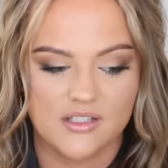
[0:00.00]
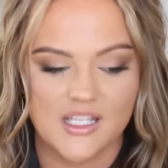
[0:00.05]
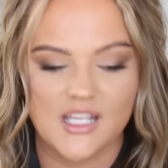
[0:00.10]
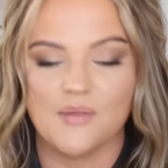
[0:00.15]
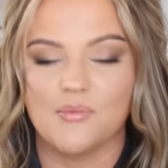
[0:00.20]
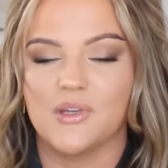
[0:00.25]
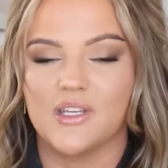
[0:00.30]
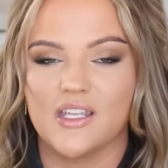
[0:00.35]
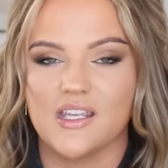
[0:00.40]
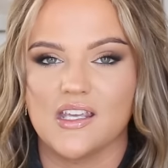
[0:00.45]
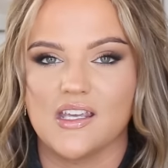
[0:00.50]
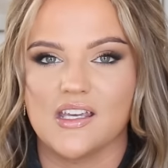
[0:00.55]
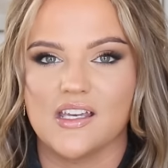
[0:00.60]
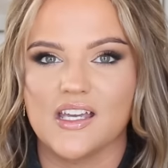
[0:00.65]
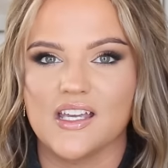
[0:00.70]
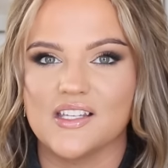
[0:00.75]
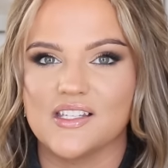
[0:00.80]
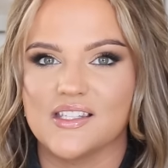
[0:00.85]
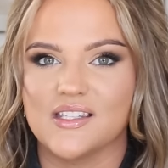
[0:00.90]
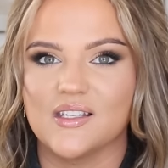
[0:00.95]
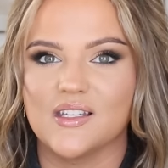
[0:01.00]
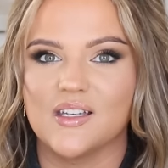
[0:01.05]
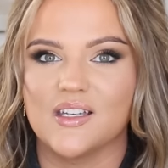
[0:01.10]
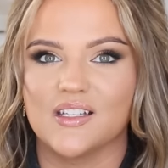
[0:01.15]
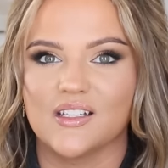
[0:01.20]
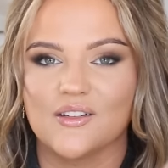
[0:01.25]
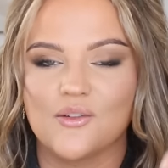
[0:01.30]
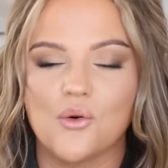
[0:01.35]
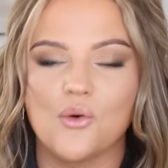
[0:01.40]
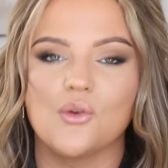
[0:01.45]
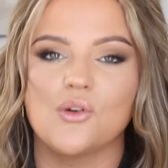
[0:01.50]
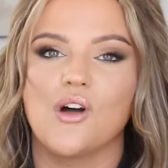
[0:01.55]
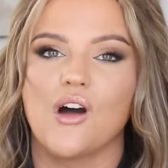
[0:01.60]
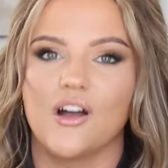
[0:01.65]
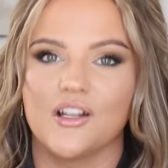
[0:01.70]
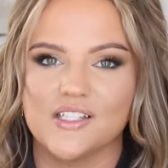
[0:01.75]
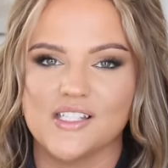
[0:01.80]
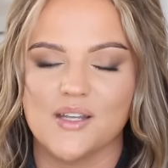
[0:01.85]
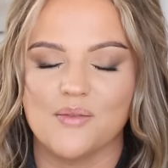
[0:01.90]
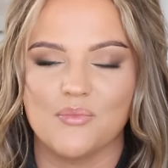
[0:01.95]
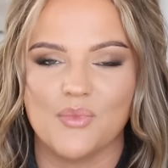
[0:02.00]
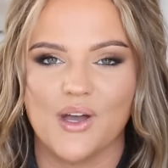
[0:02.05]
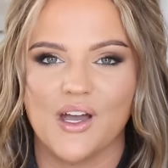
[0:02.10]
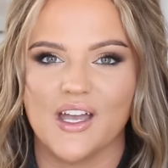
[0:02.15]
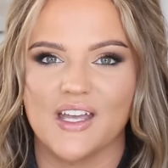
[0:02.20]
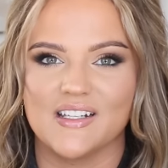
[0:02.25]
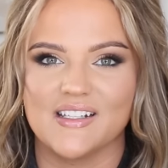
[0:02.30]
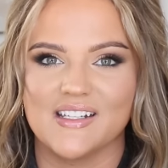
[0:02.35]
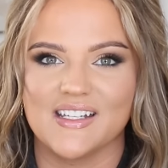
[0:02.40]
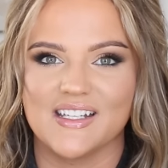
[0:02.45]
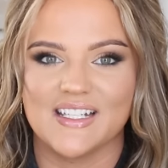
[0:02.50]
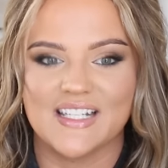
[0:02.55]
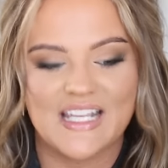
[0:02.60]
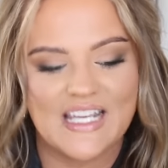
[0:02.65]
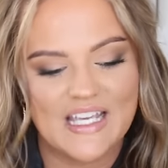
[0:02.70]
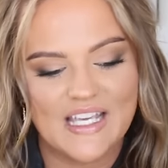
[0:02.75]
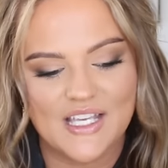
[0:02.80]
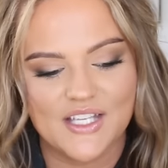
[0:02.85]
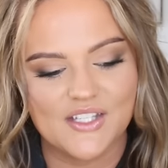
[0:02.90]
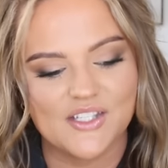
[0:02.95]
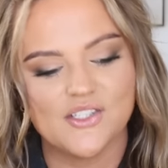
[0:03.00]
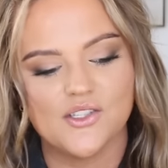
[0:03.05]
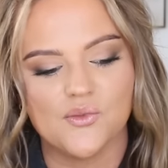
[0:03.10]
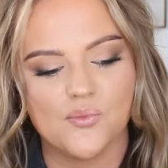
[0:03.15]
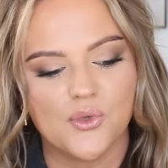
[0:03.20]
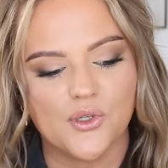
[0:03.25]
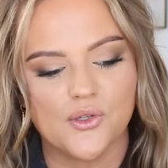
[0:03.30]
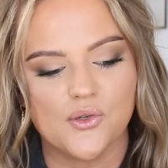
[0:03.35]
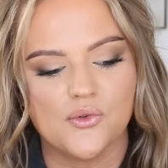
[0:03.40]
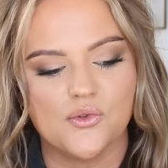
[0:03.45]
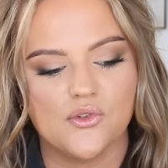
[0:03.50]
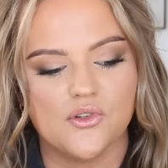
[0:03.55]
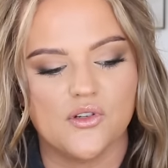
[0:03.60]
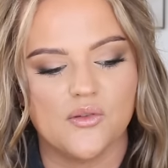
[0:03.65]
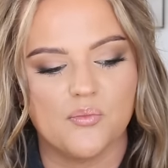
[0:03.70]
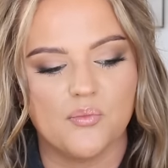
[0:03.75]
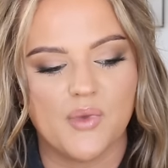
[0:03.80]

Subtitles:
gimmicky because the whole concept behind it is super cool,